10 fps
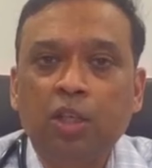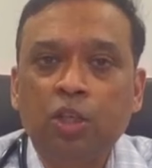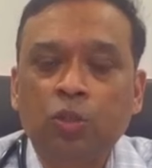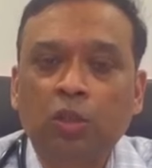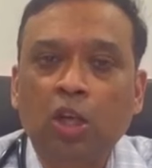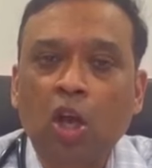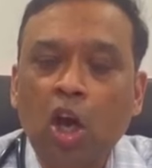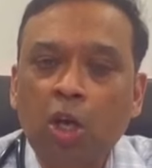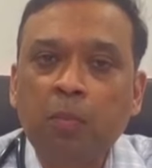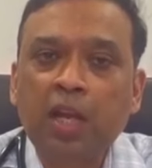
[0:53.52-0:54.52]
So the
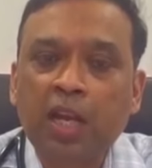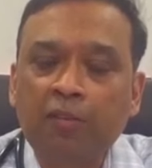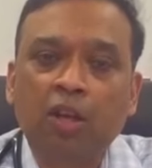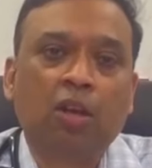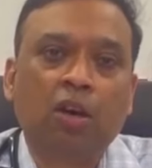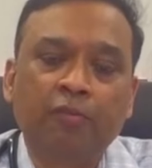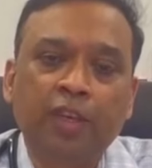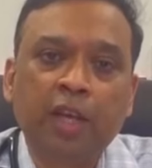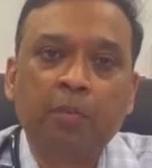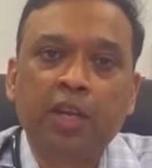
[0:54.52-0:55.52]
normal level of
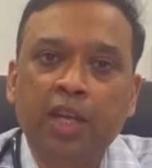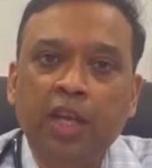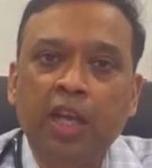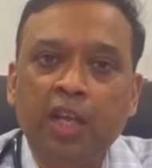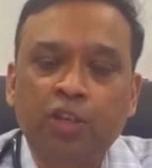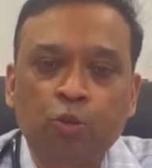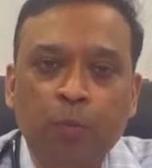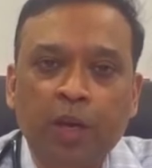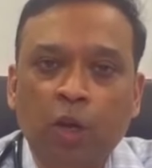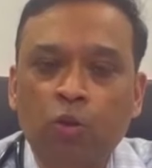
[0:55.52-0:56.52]
vitamin D, it
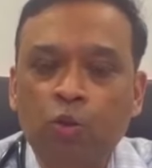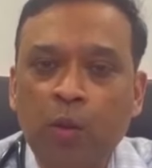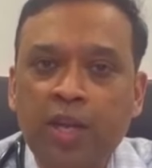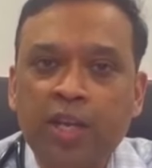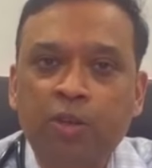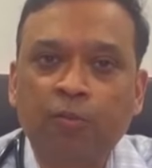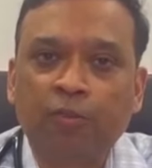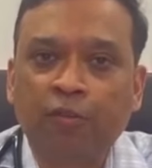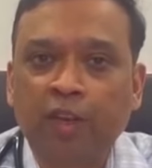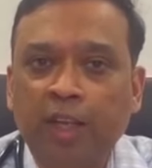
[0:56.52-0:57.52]
should be around 20 to
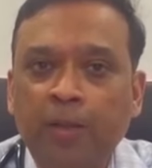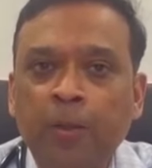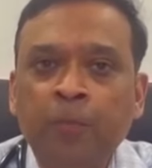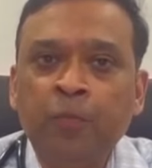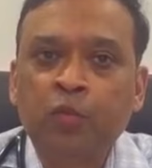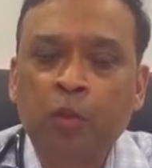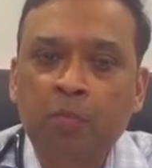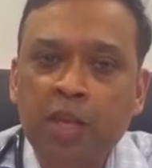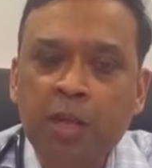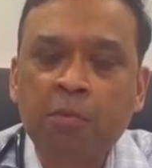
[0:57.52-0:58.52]
50. So
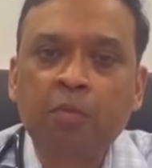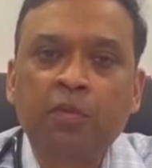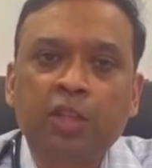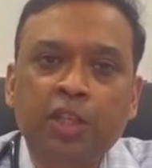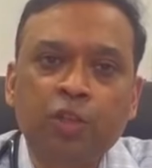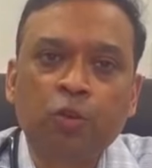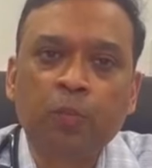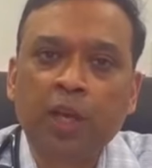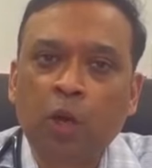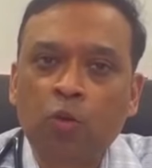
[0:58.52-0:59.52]
minimum, it
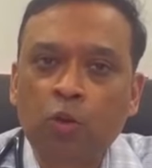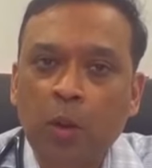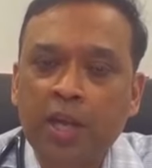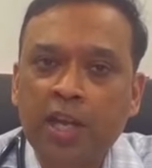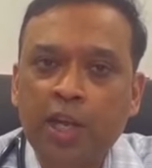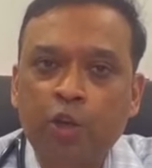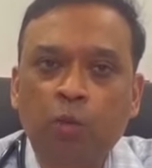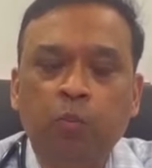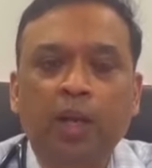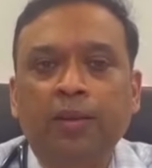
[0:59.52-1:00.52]
should be around 20 in
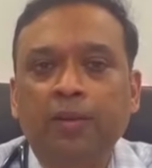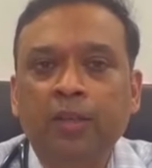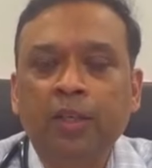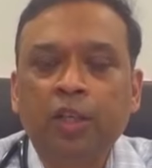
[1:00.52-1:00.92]
your blood.